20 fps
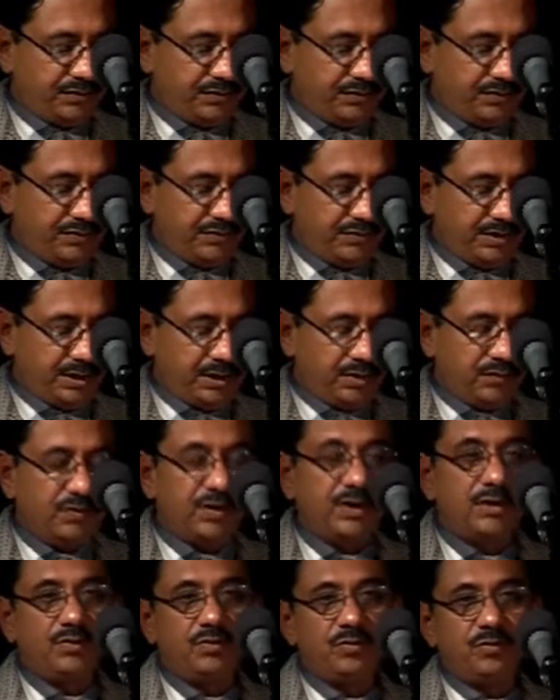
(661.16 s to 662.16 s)
public
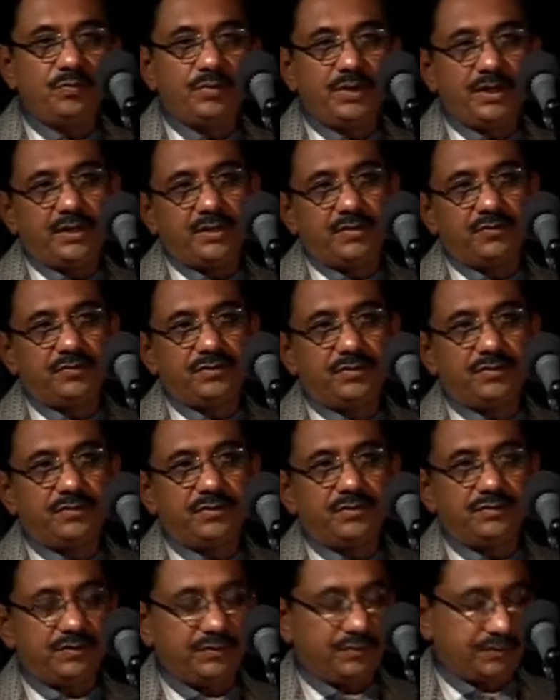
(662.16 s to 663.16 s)
services equal to
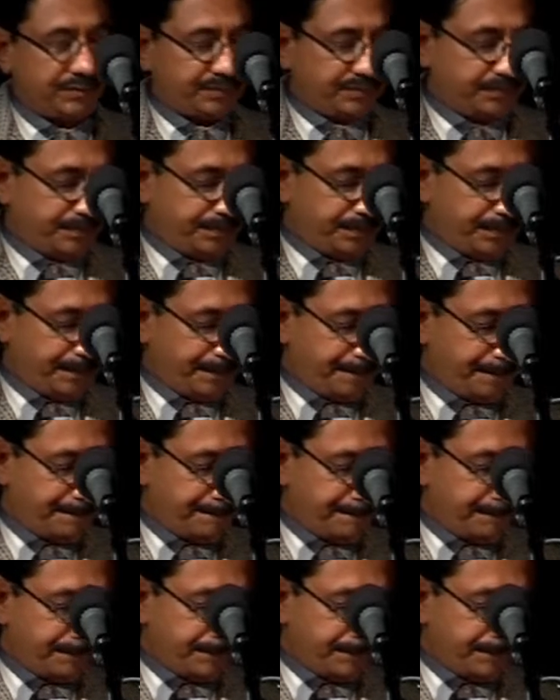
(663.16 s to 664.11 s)
prayer services.